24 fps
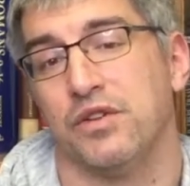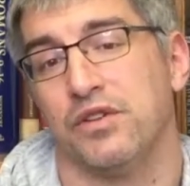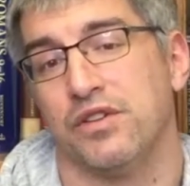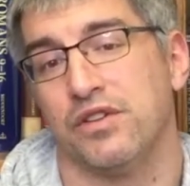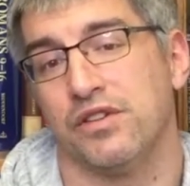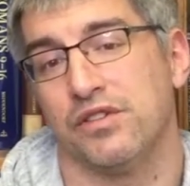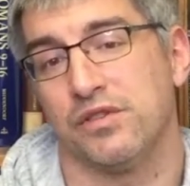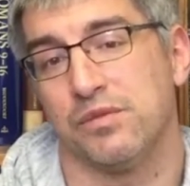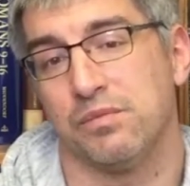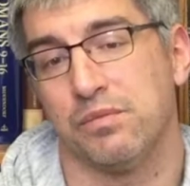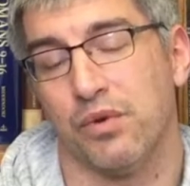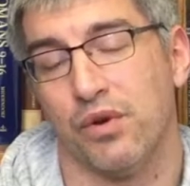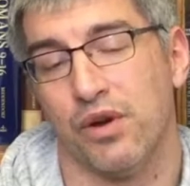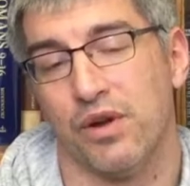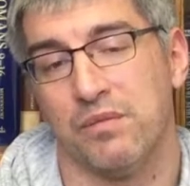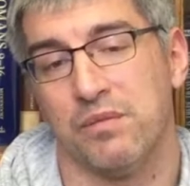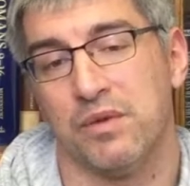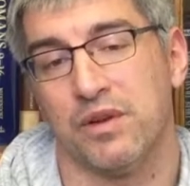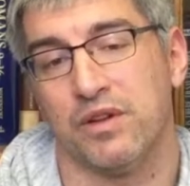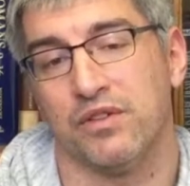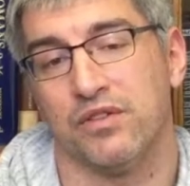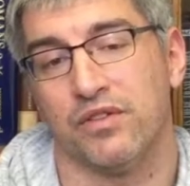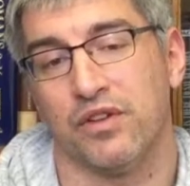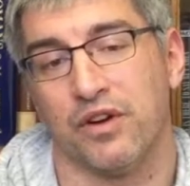
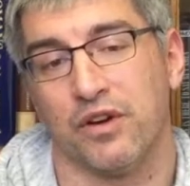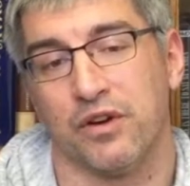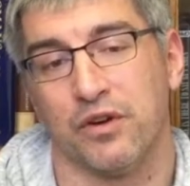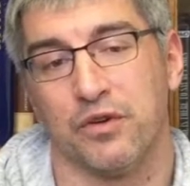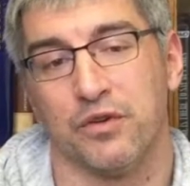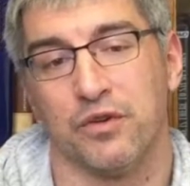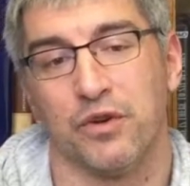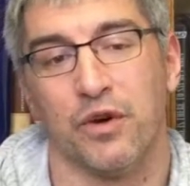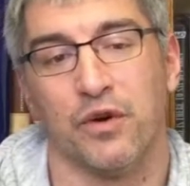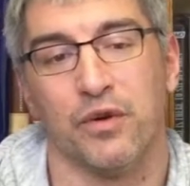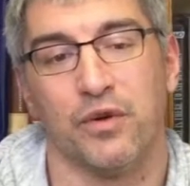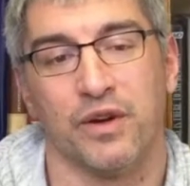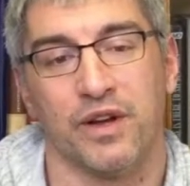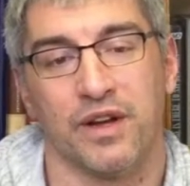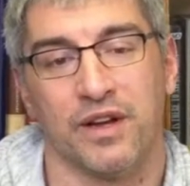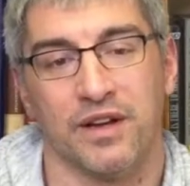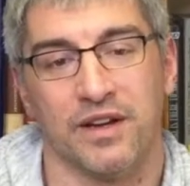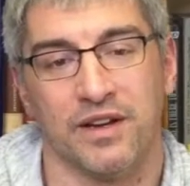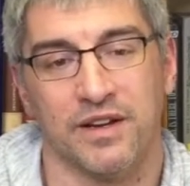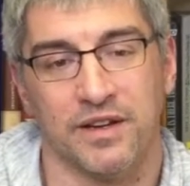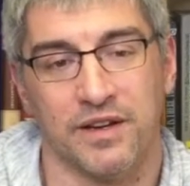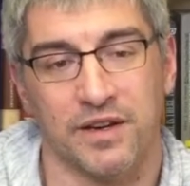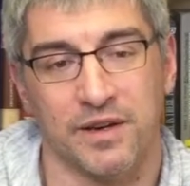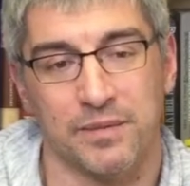disappointments are growing
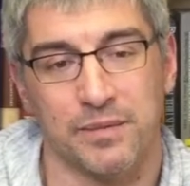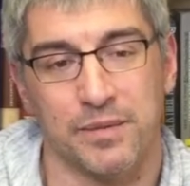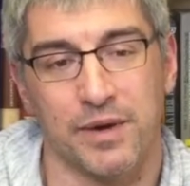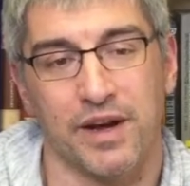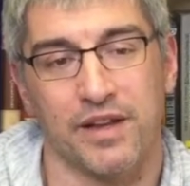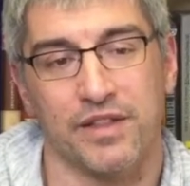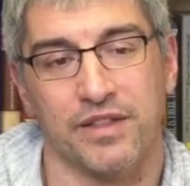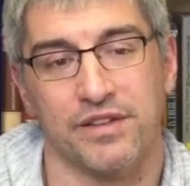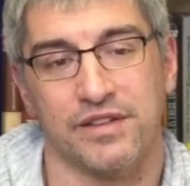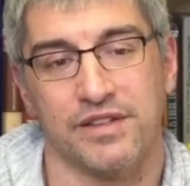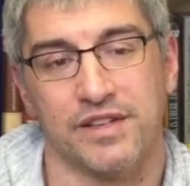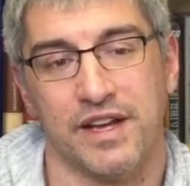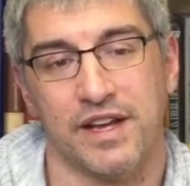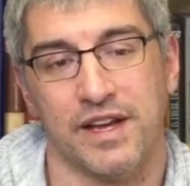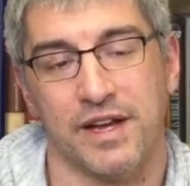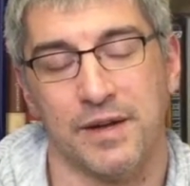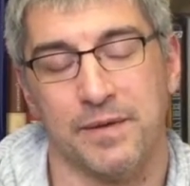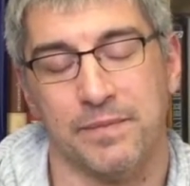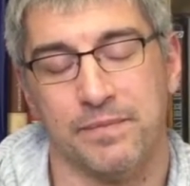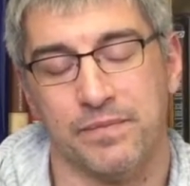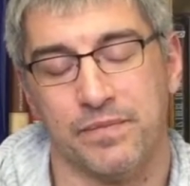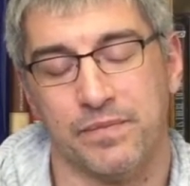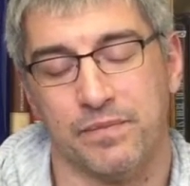uh, by the day.